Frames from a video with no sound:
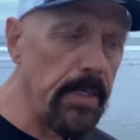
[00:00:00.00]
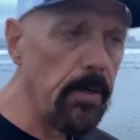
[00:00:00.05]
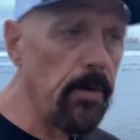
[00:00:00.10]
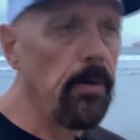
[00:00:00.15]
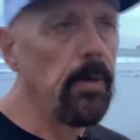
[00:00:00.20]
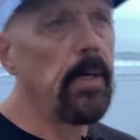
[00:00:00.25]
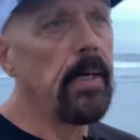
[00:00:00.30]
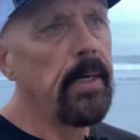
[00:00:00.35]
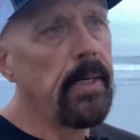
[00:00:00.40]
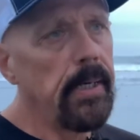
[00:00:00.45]
you
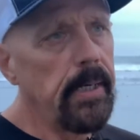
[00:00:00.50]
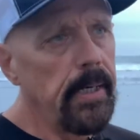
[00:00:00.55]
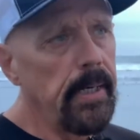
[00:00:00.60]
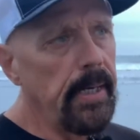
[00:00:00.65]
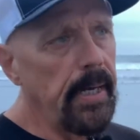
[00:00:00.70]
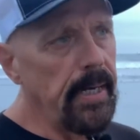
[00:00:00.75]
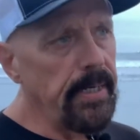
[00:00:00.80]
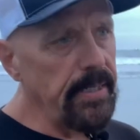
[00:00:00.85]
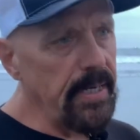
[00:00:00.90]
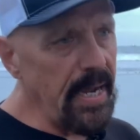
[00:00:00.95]

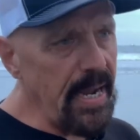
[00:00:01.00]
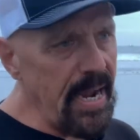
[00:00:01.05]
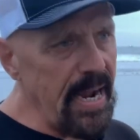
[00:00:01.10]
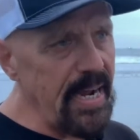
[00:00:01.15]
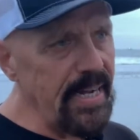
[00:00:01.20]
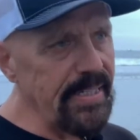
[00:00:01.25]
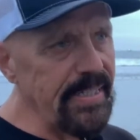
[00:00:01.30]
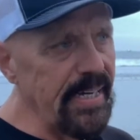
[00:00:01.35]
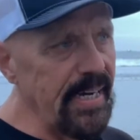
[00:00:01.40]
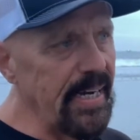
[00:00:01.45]
and you
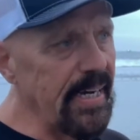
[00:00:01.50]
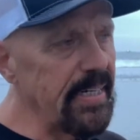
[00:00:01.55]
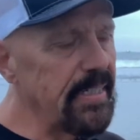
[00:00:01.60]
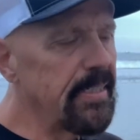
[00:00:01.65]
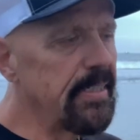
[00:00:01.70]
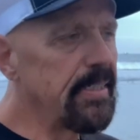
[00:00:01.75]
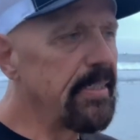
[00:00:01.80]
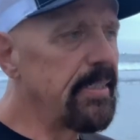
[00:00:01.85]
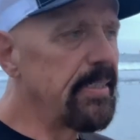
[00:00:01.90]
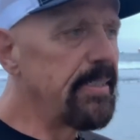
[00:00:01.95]
had that,
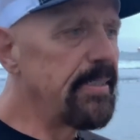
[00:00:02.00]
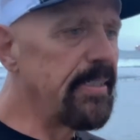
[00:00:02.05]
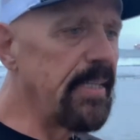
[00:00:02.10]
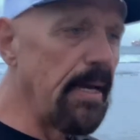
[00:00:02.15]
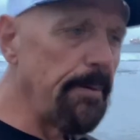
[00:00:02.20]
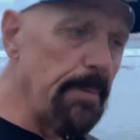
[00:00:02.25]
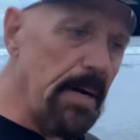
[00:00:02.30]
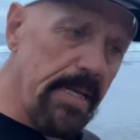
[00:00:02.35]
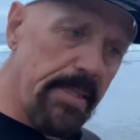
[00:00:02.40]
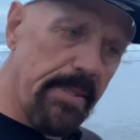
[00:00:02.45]

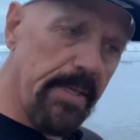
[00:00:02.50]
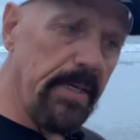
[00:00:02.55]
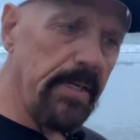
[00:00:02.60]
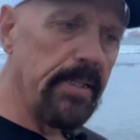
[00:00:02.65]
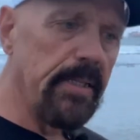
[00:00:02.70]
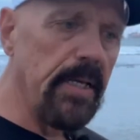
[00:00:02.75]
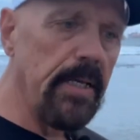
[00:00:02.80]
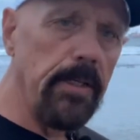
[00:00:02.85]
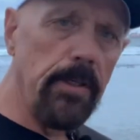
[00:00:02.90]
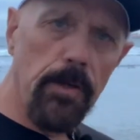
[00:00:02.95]
they might think
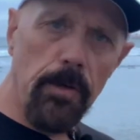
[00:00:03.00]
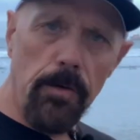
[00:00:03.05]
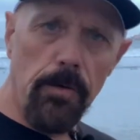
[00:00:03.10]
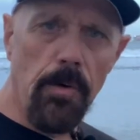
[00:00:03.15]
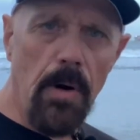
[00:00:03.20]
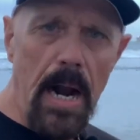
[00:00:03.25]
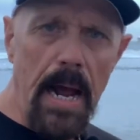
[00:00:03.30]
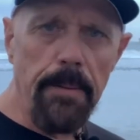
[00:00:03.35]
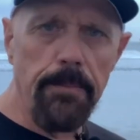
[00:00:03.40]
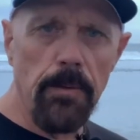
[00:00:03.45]
that you
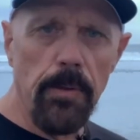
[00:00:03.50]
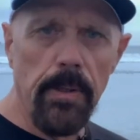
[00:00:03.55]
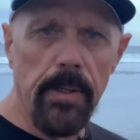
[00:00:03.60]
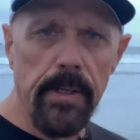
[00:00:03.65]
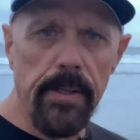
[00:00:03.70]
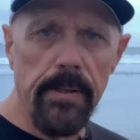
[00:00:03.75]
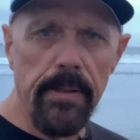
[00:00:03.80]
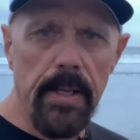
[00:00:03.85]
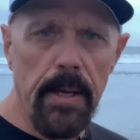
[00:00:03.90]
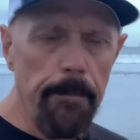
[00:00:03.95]
grabbed one
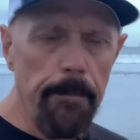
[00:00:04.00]
of the